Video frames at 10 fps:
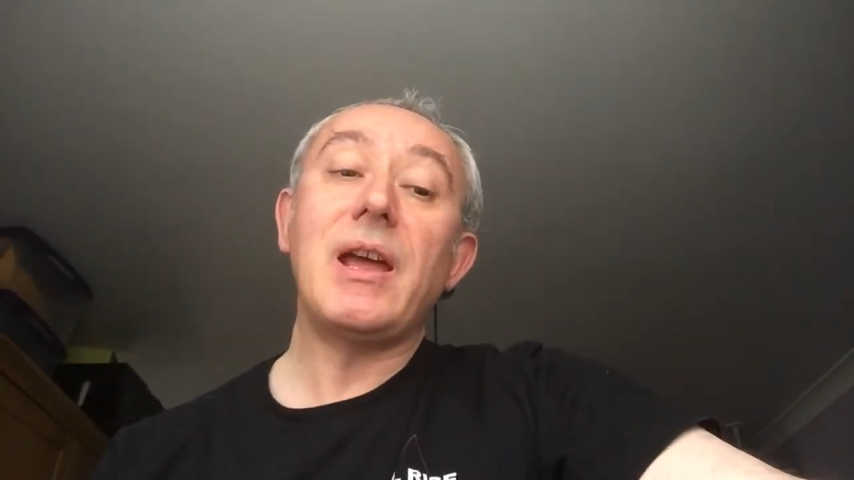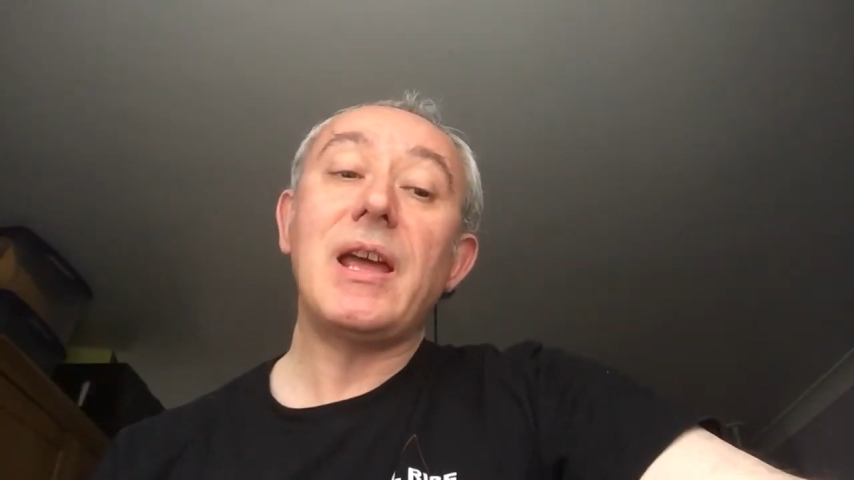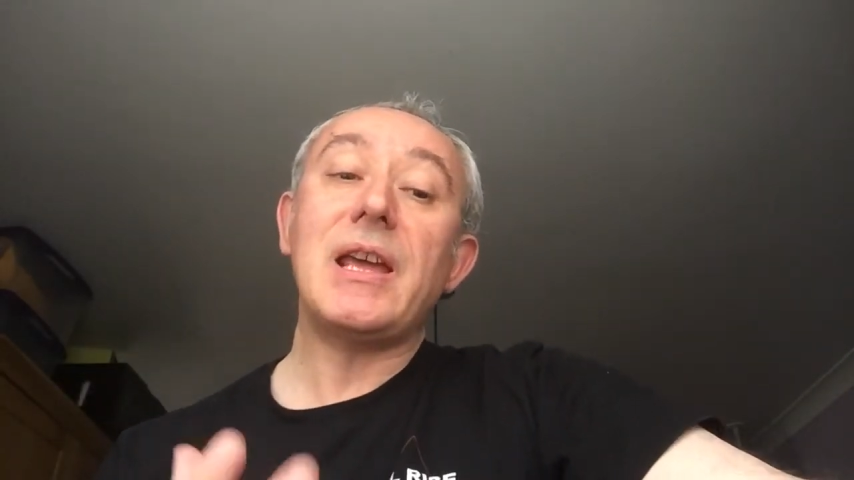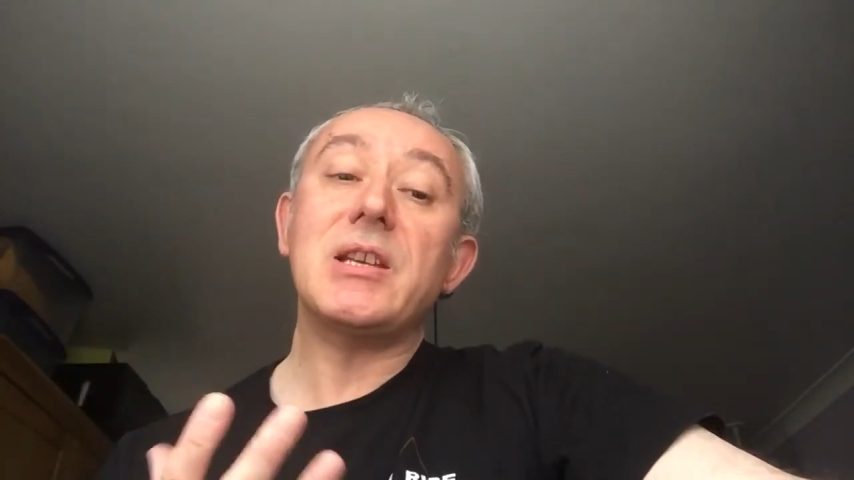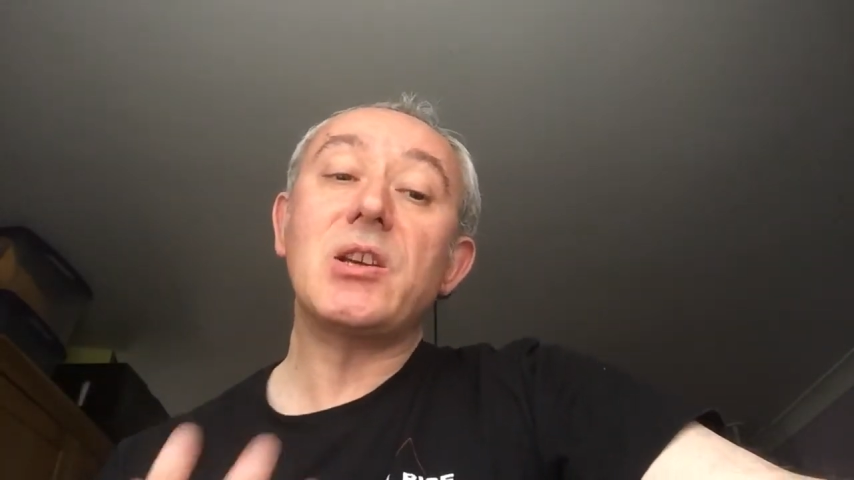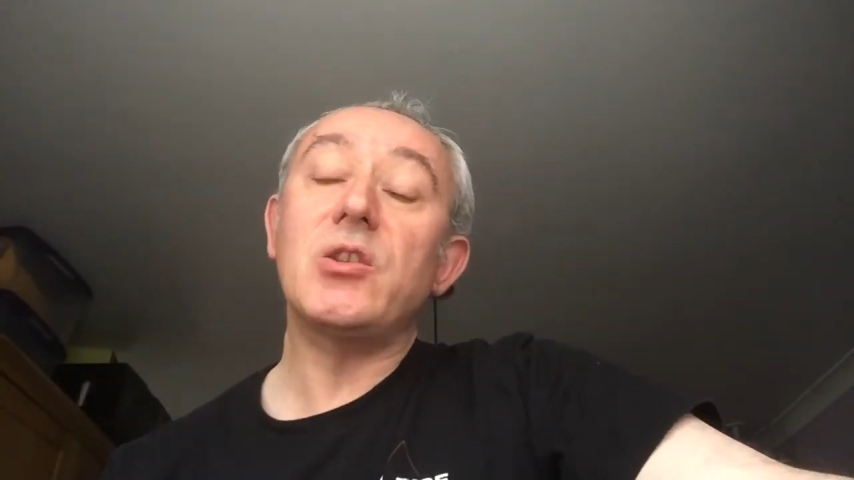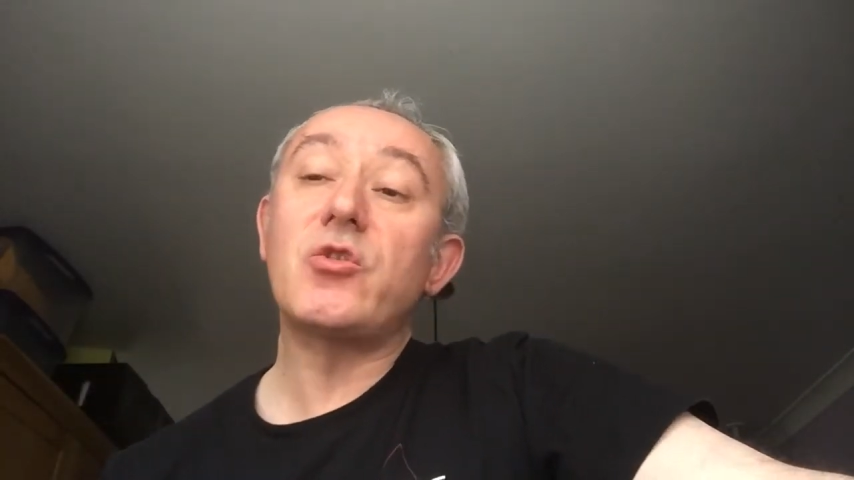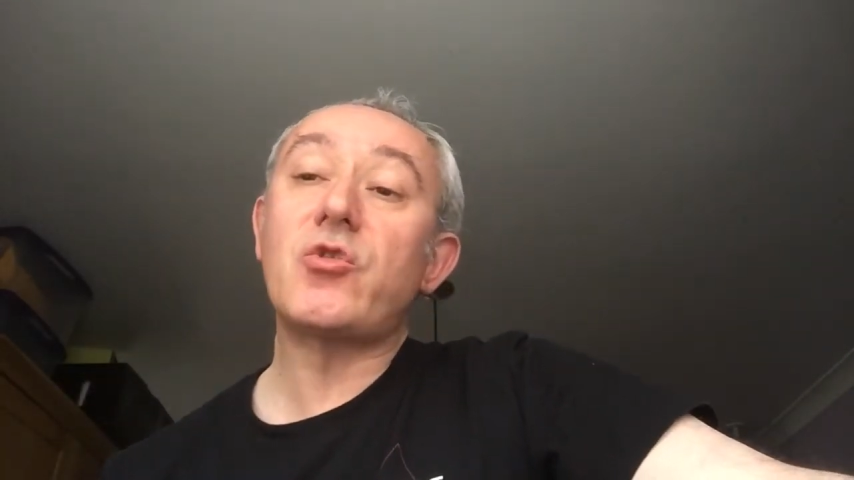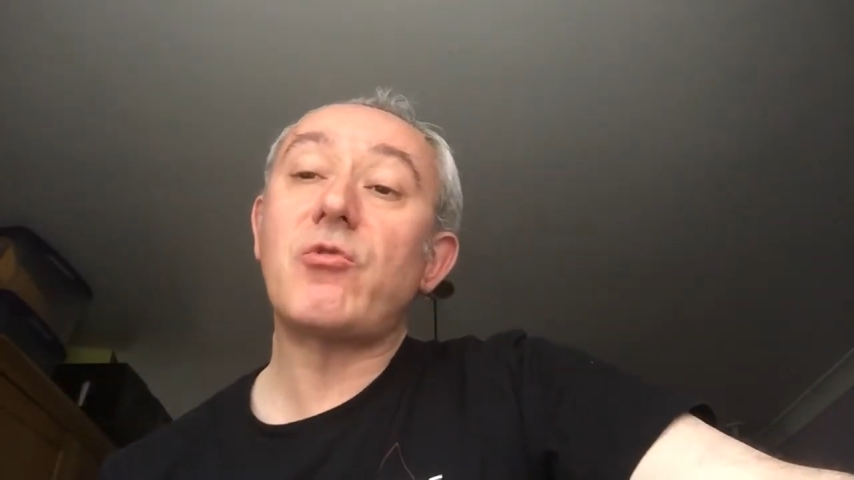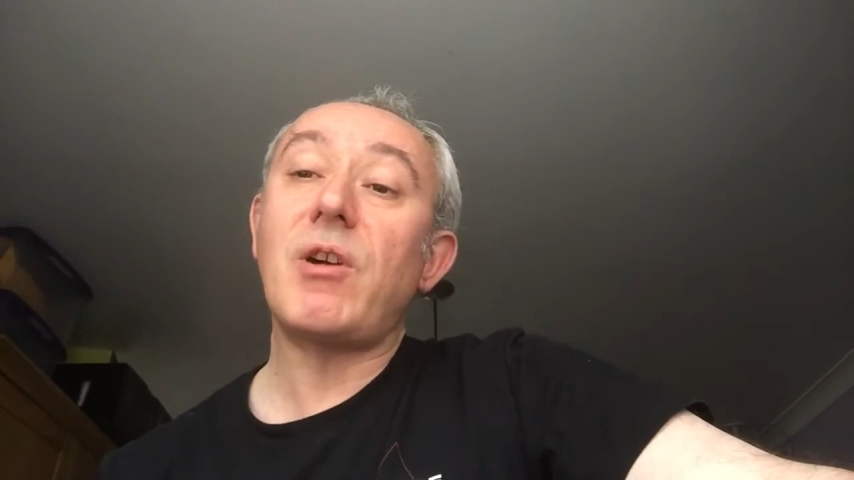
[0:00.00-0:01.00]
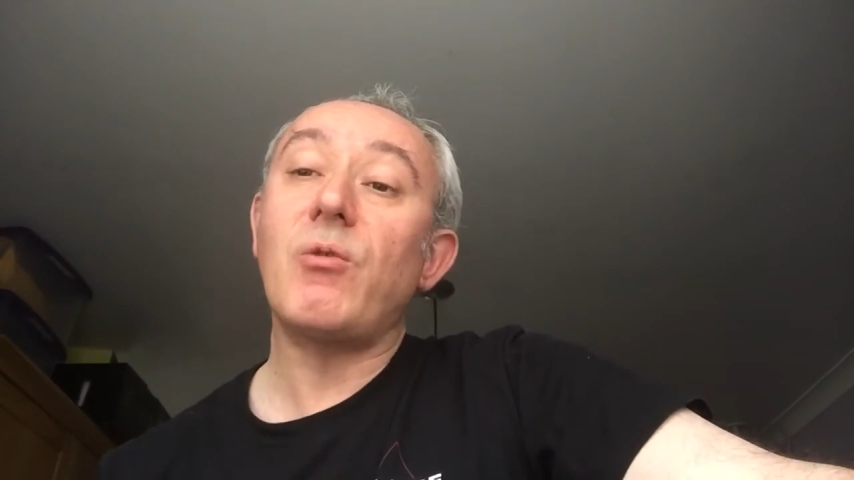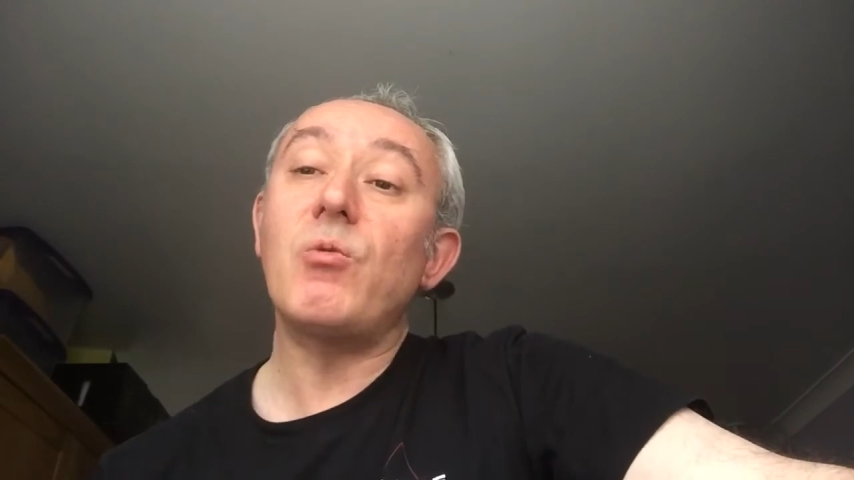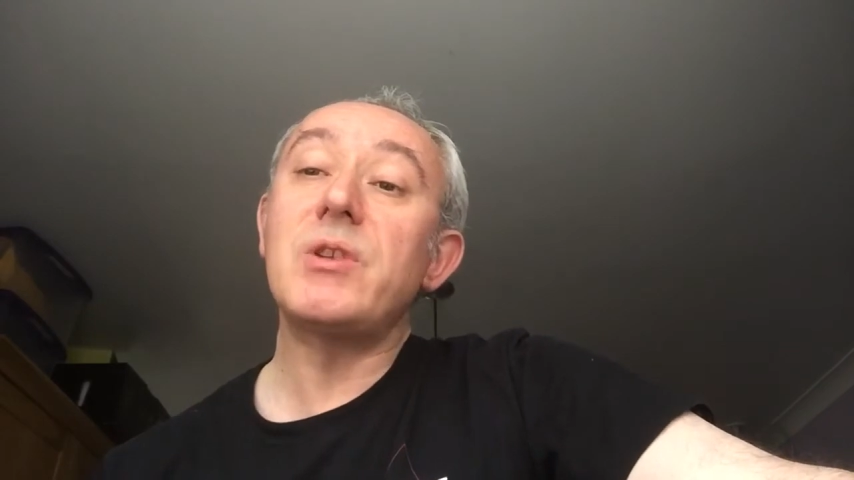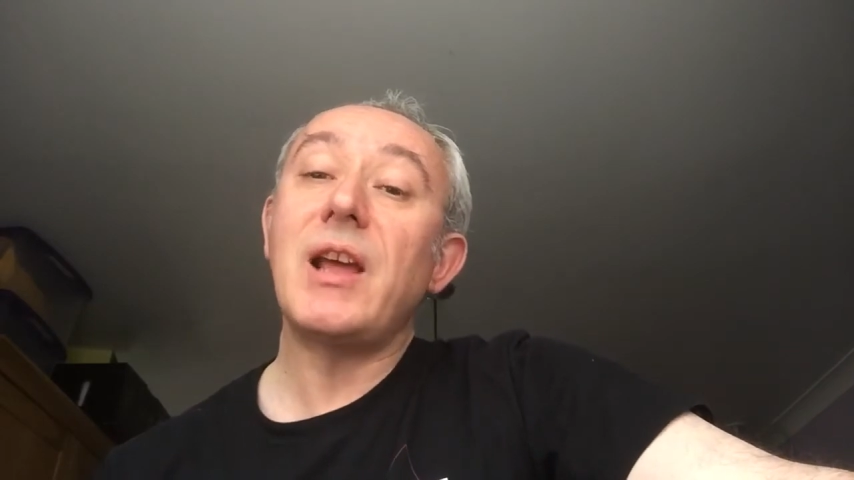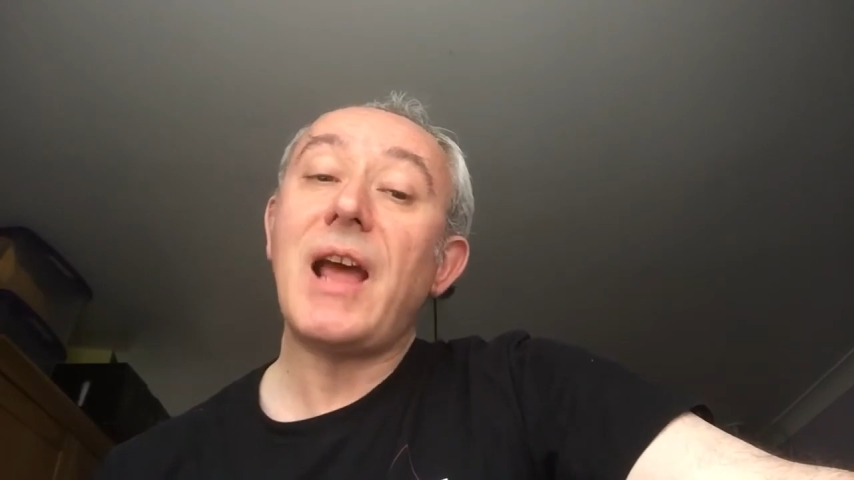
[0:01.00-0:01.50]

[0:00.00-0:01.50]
is controlled